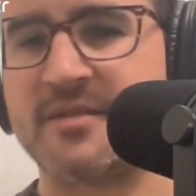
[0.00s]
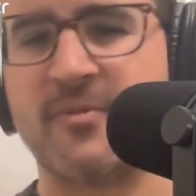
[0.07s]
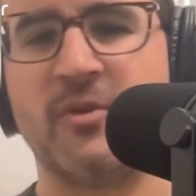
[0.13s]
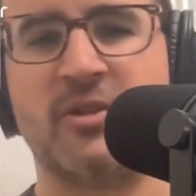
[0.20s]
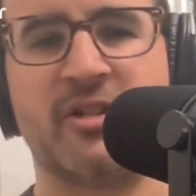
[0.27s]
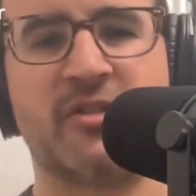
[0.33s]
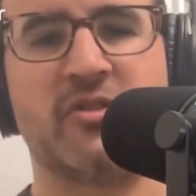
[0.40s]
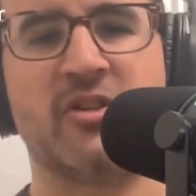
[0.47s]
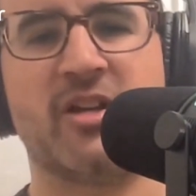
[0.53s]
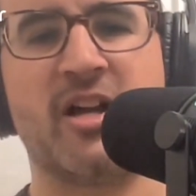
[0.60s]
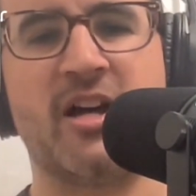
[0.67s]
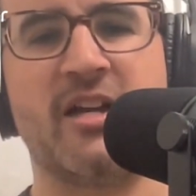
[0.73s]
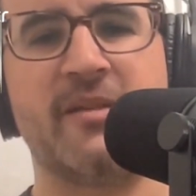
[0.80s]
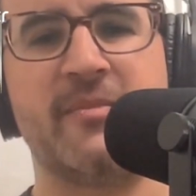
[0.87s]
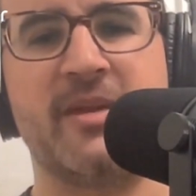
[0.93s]
political
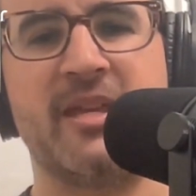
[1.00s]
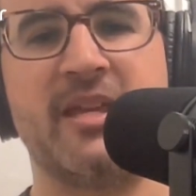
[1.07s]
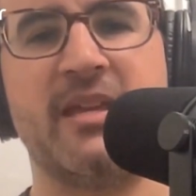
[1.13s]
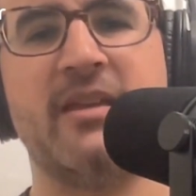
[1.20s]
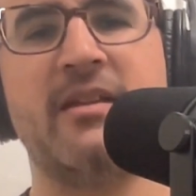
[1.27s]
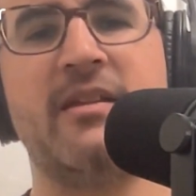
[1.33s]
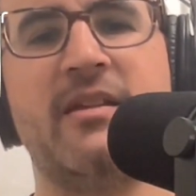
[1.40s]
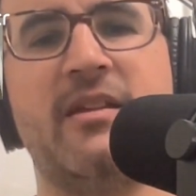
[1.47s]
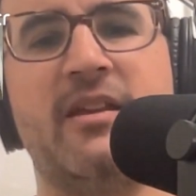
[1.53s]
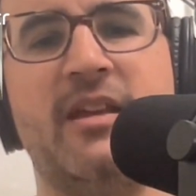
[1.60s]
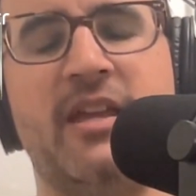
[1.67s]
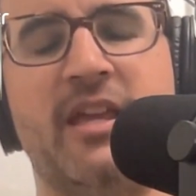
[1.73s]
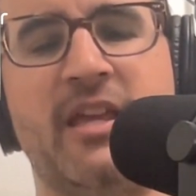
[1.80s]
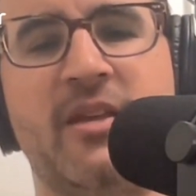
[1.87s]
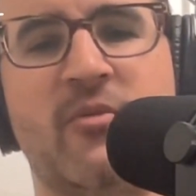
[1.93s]
economy
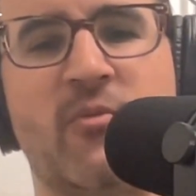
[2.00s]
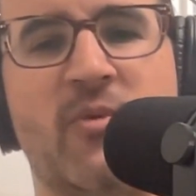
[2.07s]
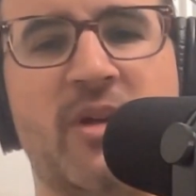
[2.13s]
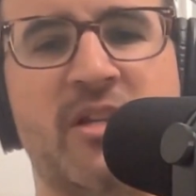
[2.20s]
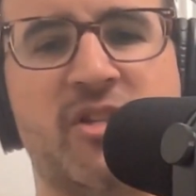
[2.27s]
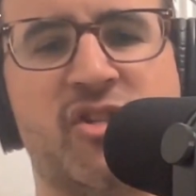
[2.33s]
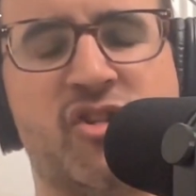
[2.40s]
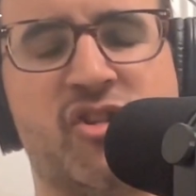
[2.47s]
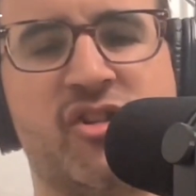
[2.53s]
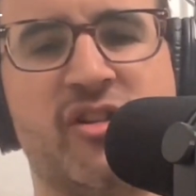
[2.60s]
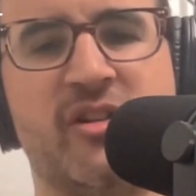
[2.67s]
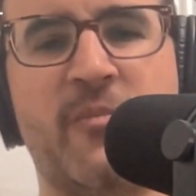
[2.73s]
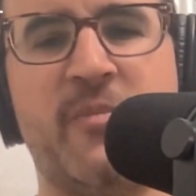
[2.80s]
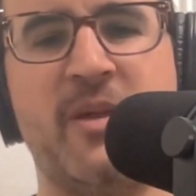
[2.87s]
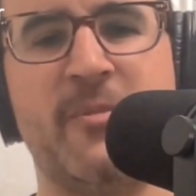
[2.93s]
in which
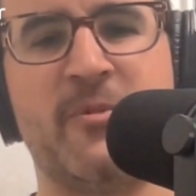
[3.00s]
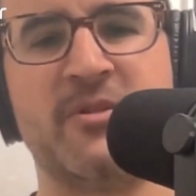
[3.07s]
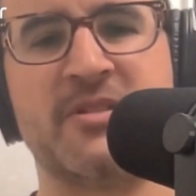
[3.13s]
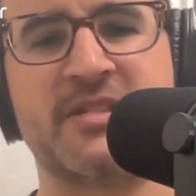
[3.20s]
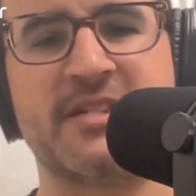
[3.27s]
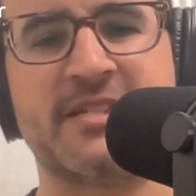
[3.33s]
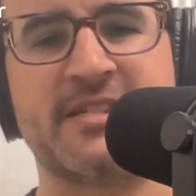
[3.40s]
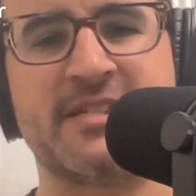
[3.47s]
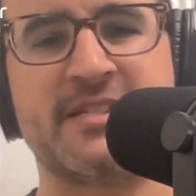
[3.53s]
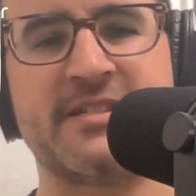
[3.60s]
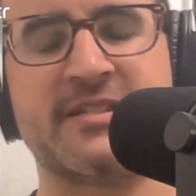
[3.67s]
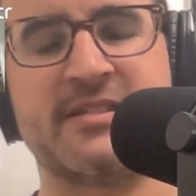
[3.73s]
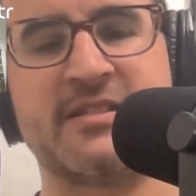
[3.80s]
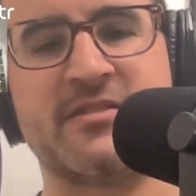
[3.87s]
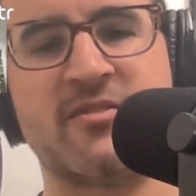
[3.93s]
people's
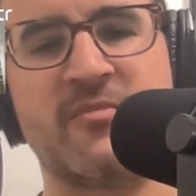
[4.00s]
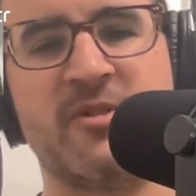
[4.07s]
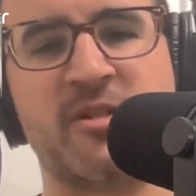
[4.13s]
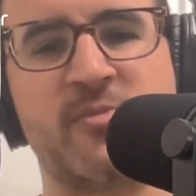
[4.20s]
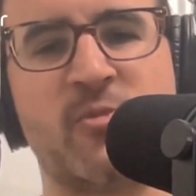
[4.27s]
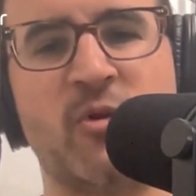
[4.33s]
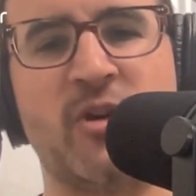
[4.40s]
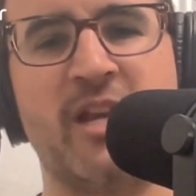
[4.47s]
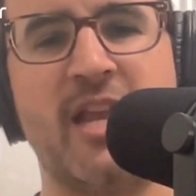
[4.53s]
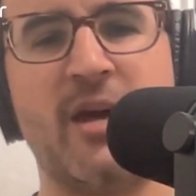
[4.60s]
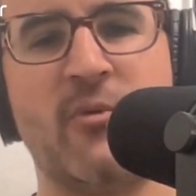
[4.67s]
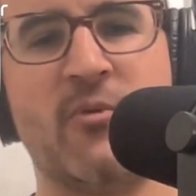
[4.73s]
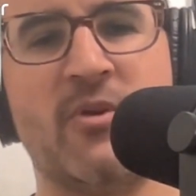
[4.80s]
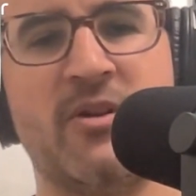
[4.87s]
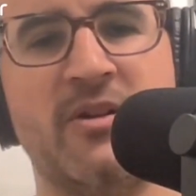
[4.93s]
existences are much more
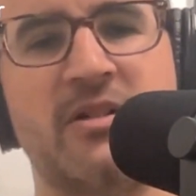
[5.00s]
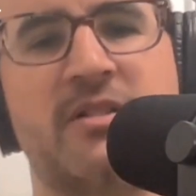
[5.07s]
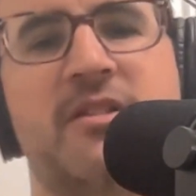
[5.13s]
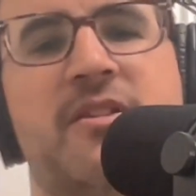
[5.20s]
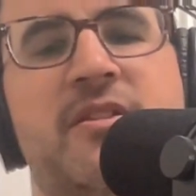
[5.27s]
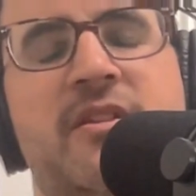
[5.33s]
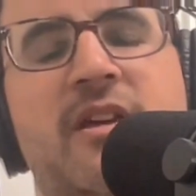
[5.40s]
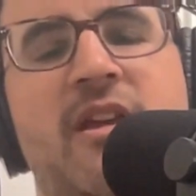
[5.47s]
networked.